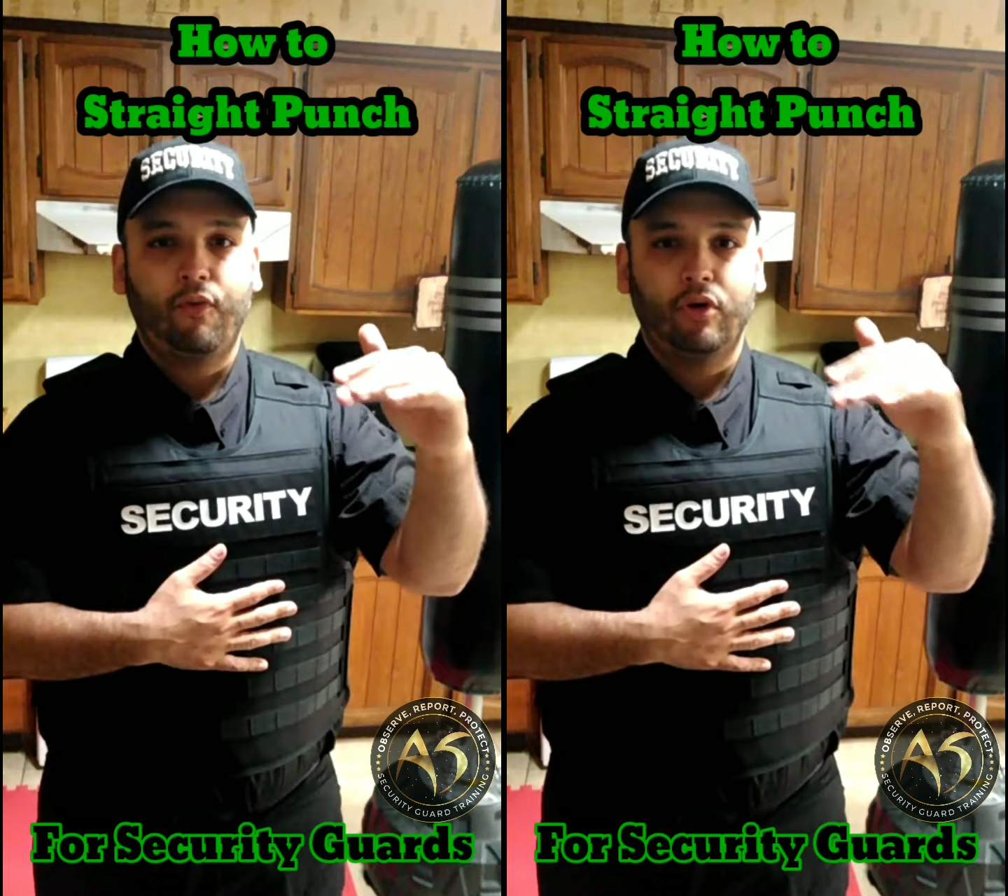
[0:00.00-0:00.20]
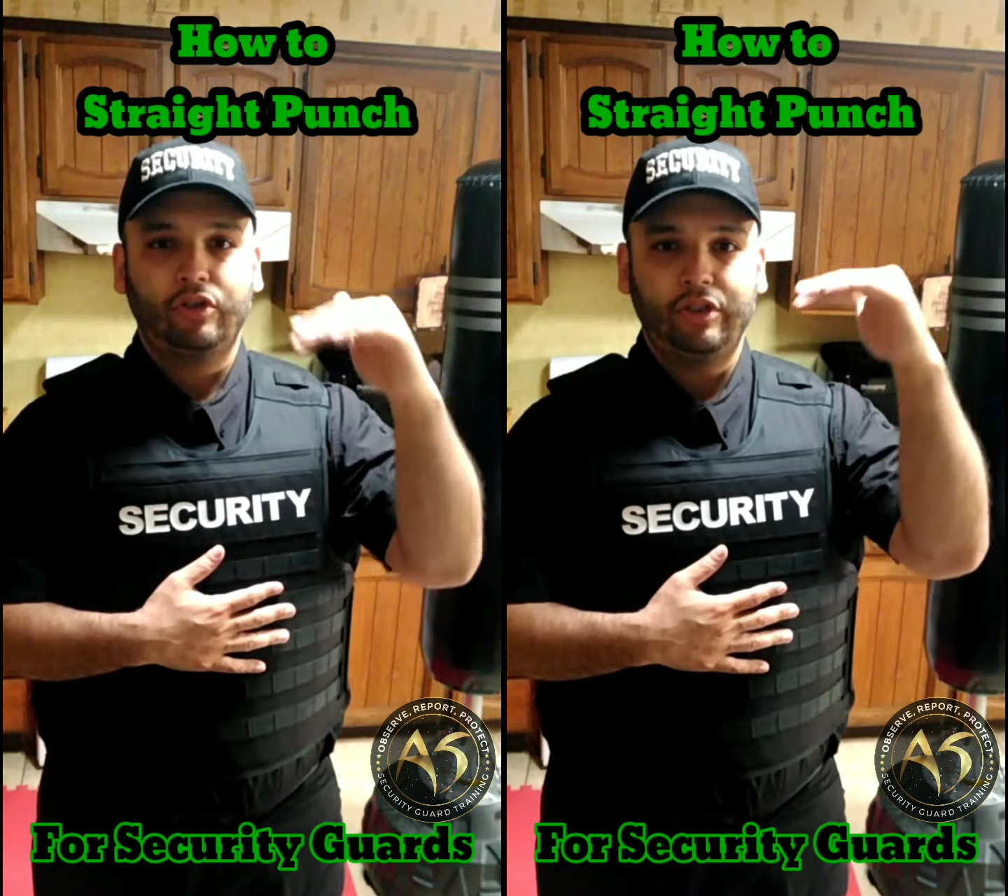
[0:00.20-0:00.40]

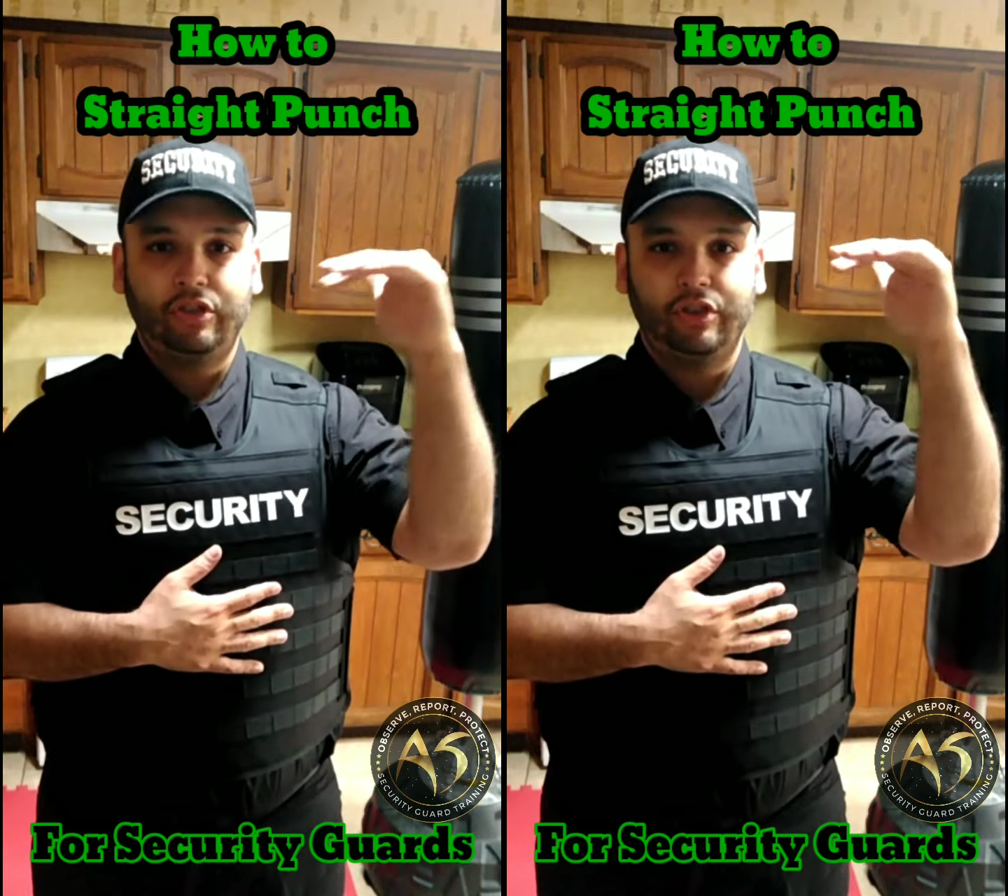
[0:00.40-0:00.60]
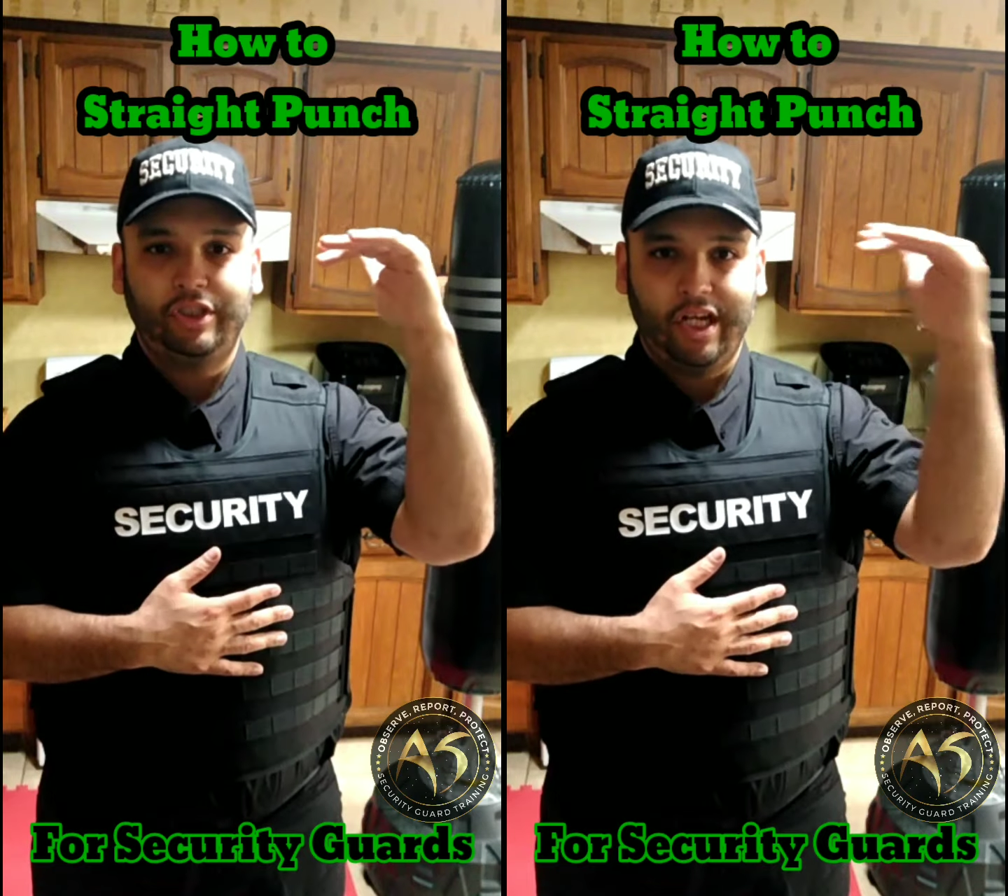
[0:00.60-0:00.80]
force you
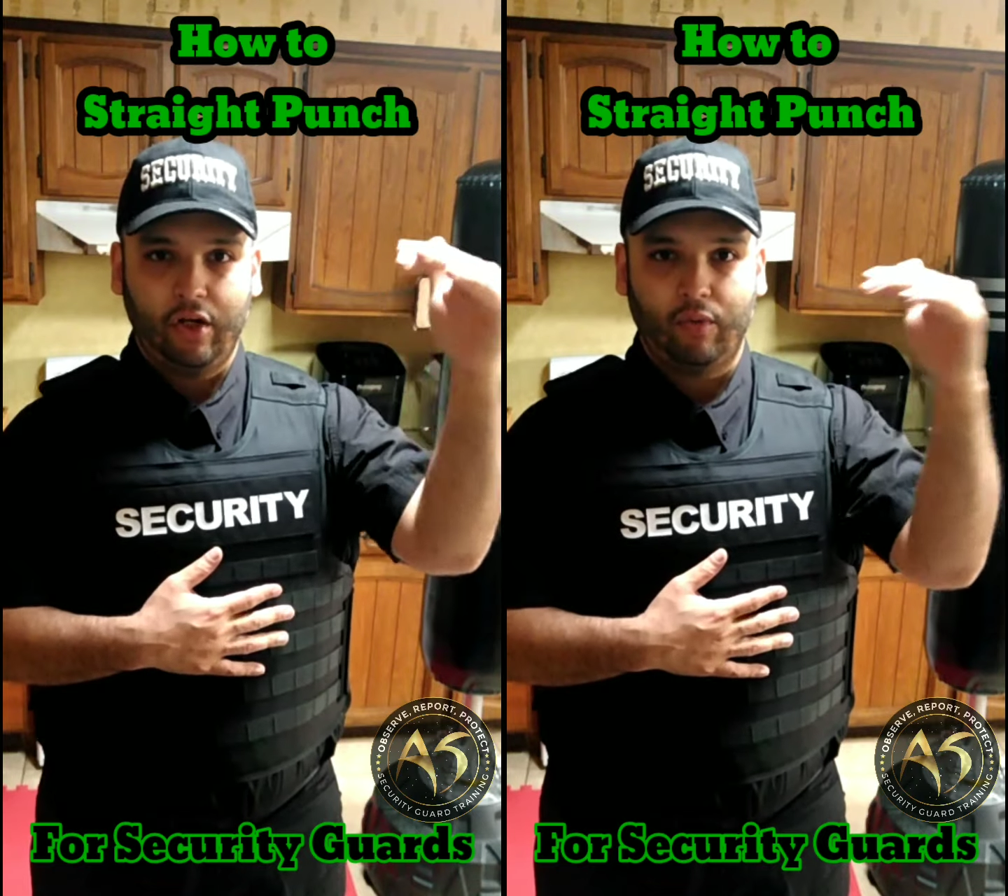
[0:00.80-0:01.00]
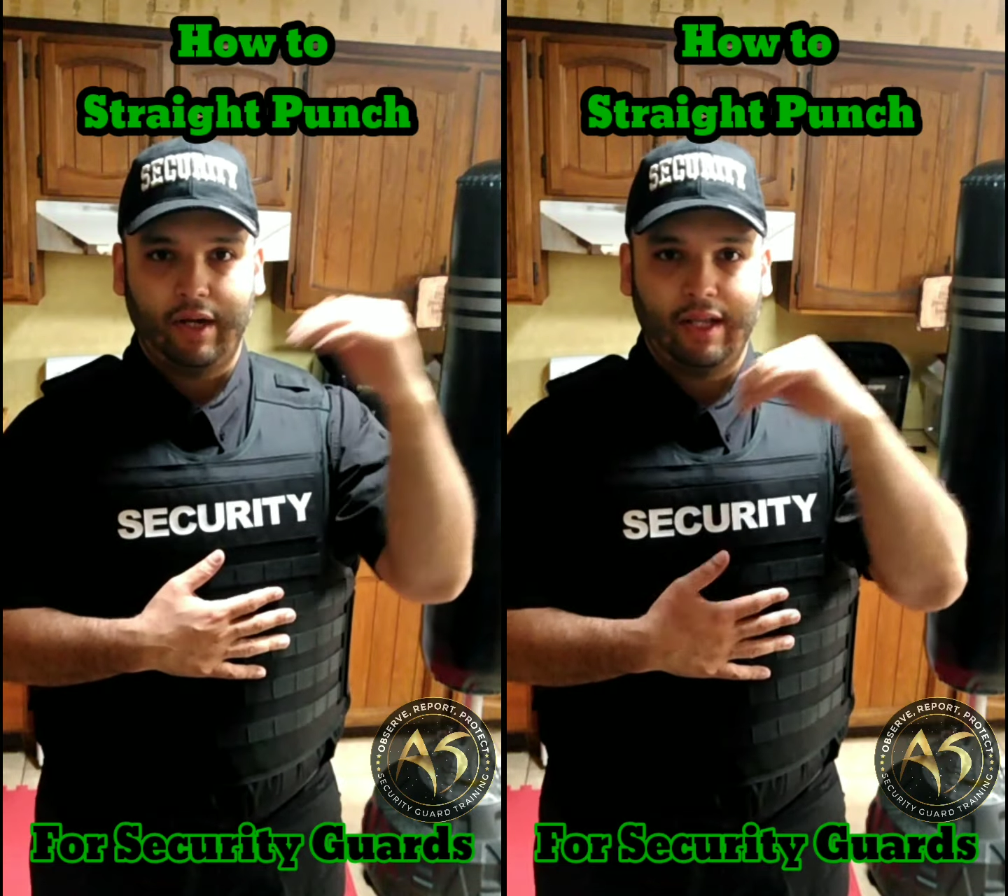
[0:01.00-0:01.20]
need to
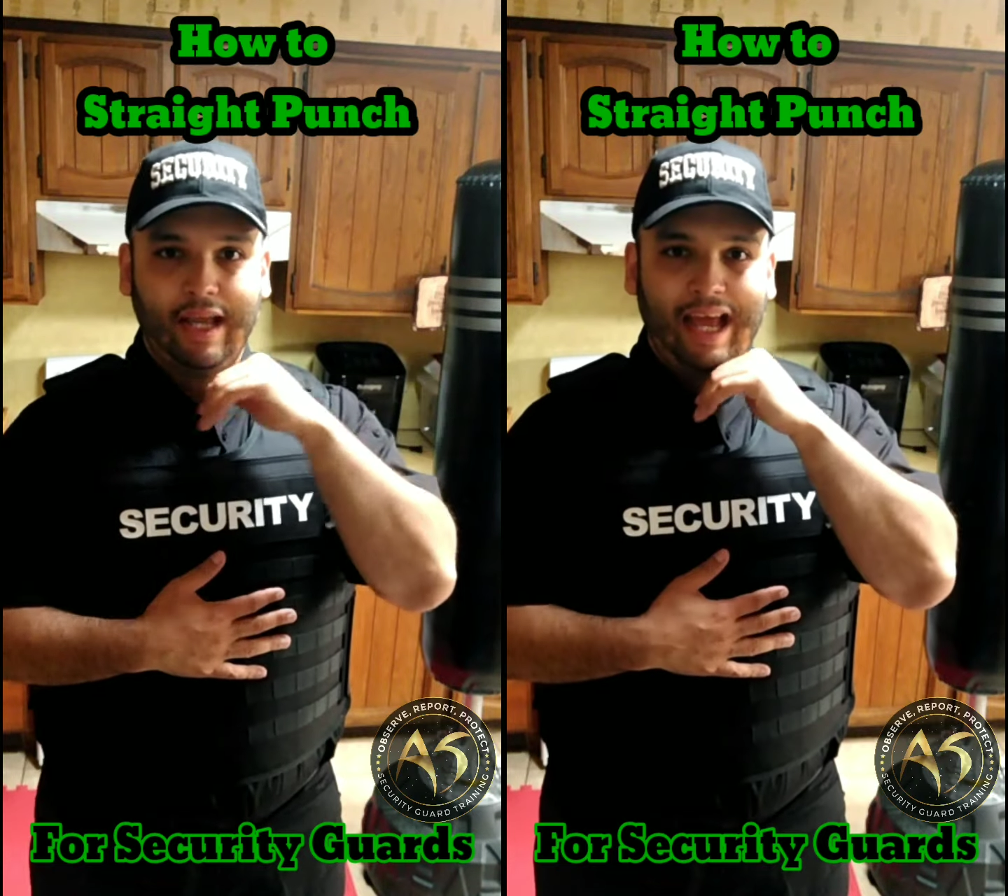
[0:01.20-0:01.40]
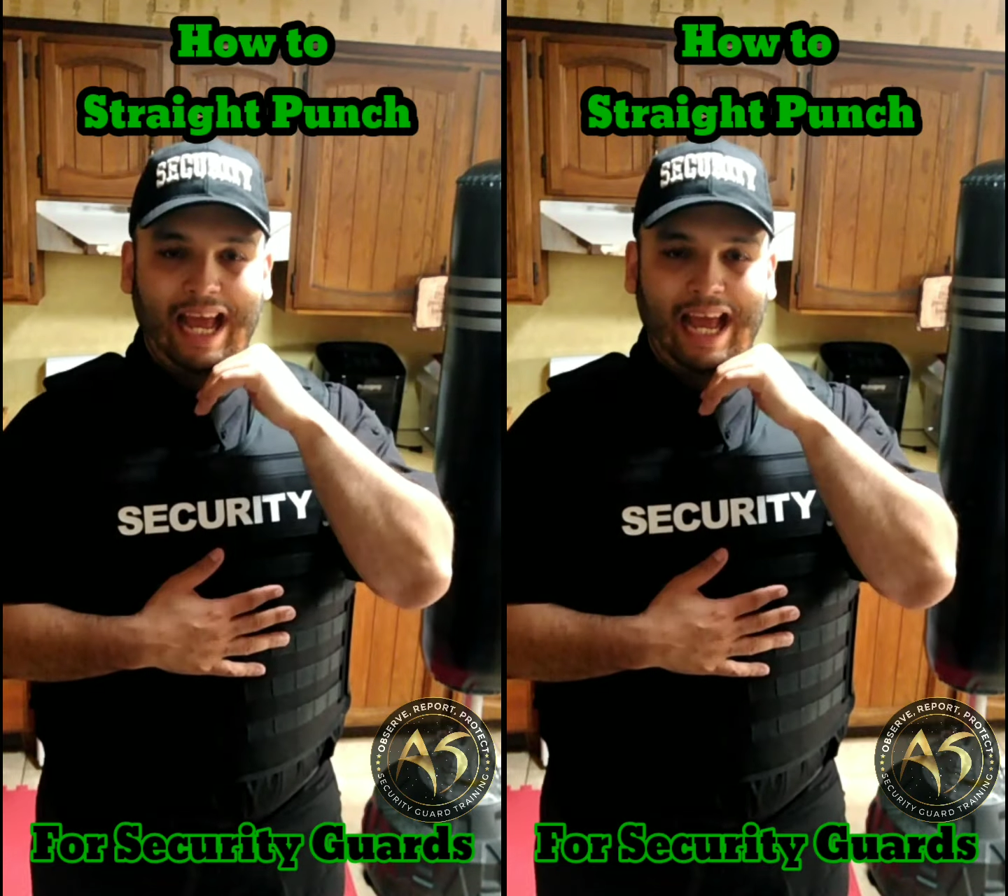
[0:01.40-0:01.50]
generate,